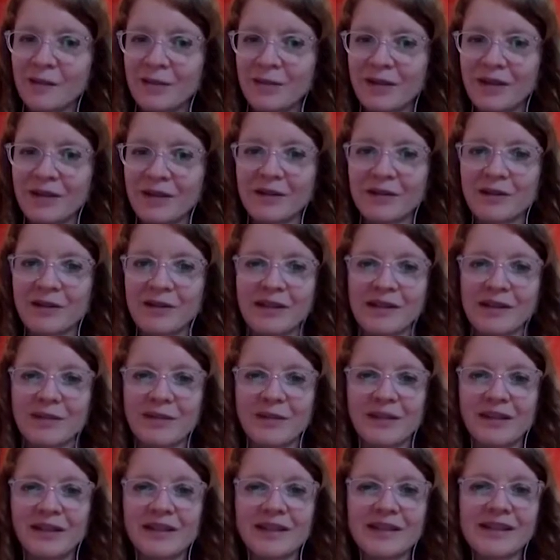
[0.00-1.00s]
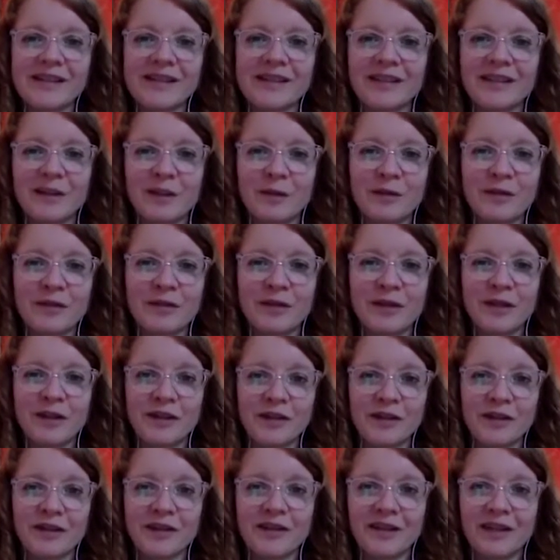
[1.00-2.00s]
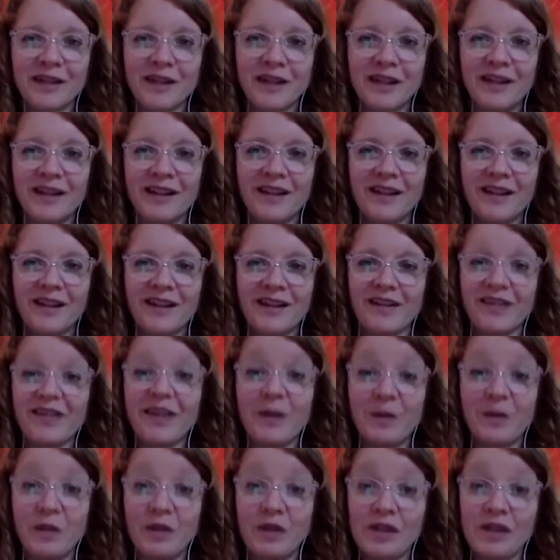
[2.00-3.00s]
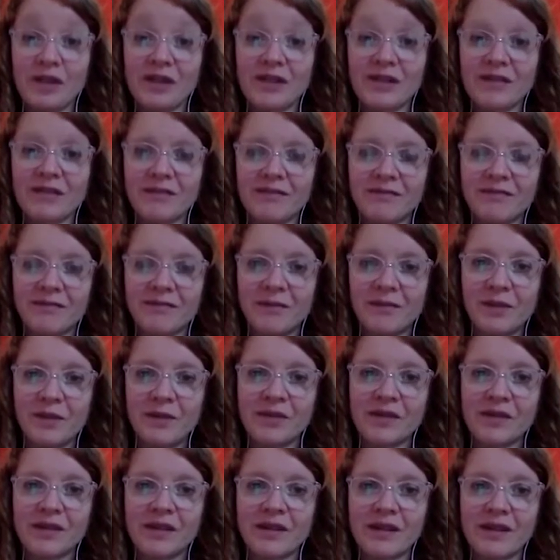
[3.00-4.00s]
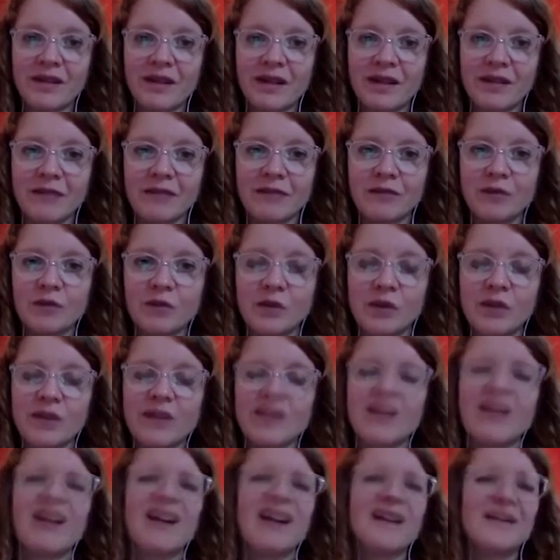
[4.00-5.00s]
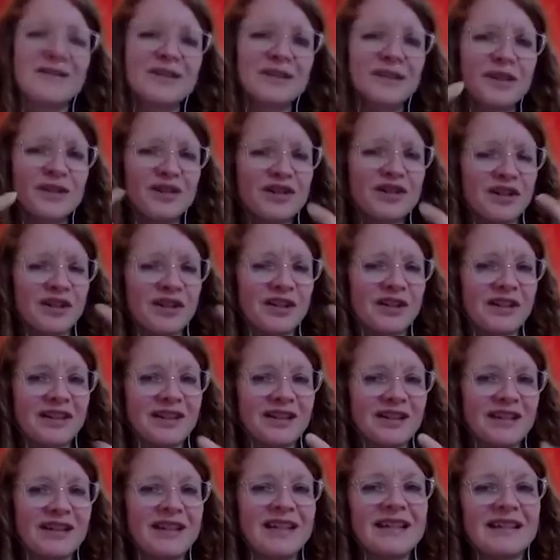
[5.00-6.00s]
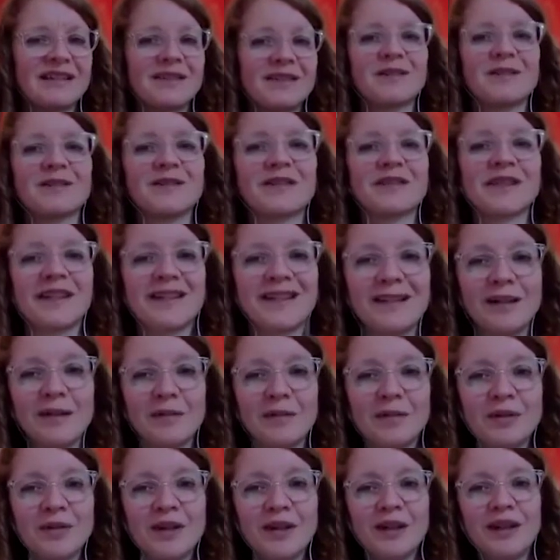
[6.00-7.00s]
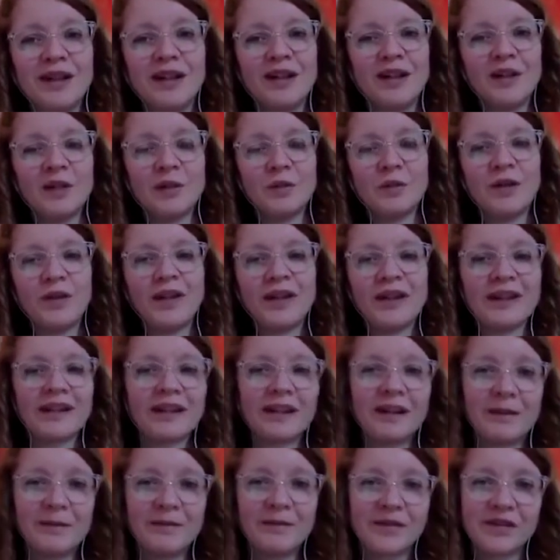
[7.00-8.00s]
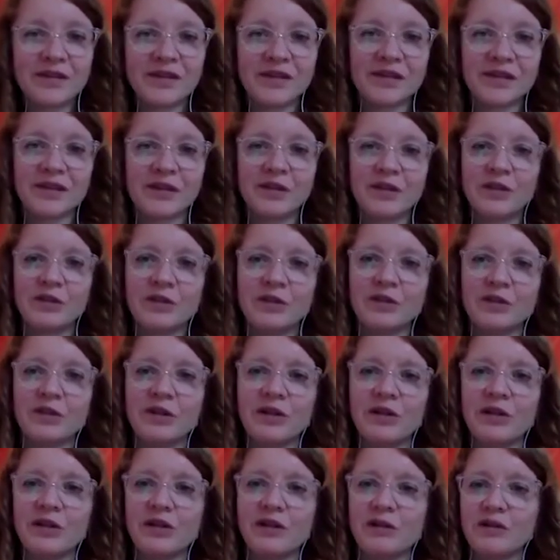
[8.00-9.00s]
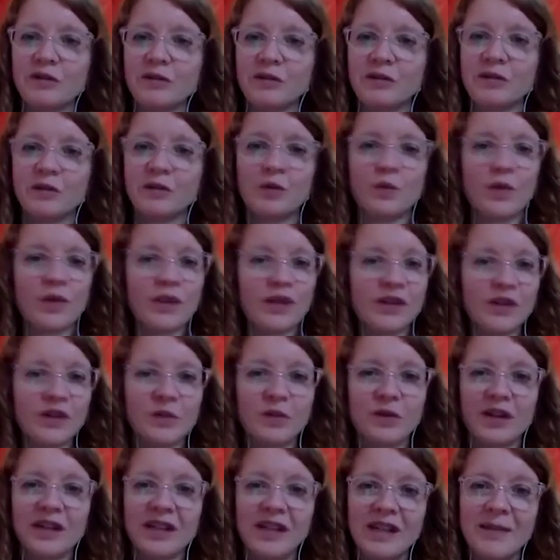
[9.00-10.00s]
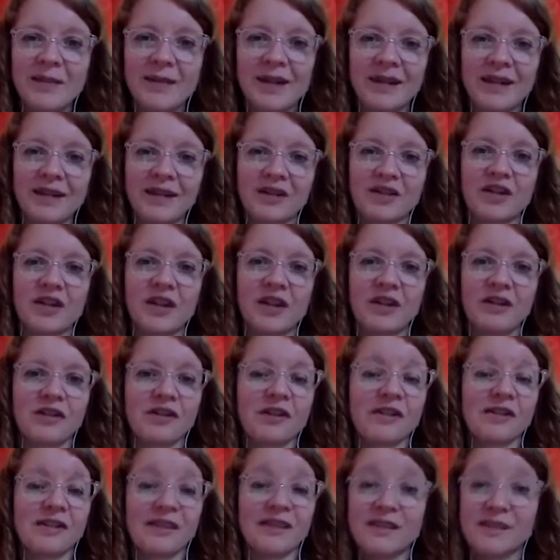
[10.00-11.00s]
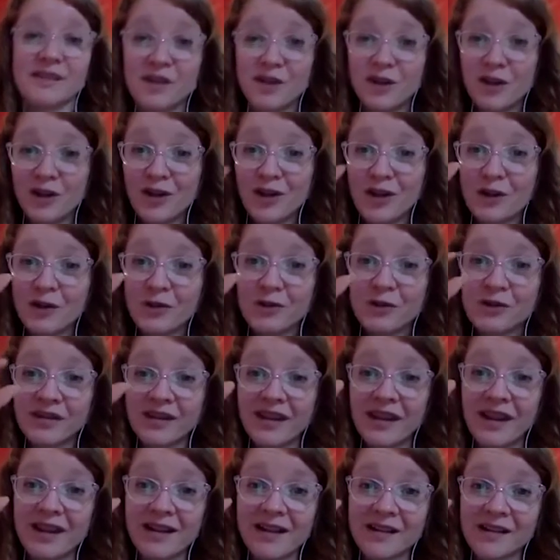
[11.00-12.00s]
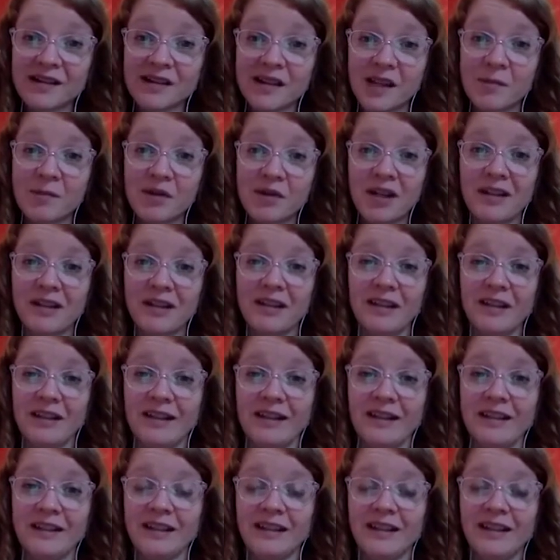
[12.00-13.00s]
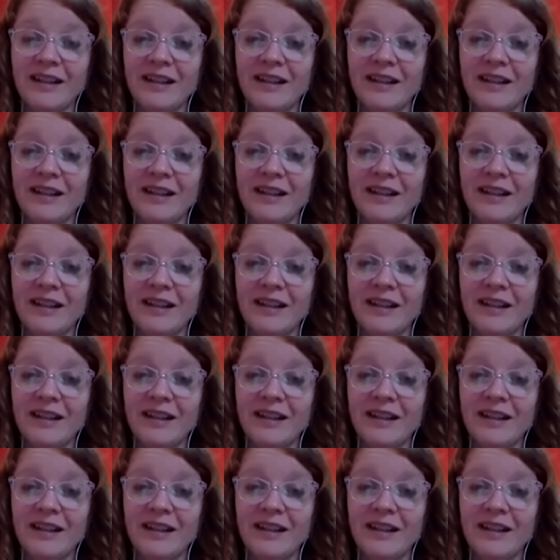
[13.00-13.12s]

but based on experience and observation, that works when you send a forward. And I've learned just a neat little tip when it comes to normal one-to-one email exchanges is use that subject line.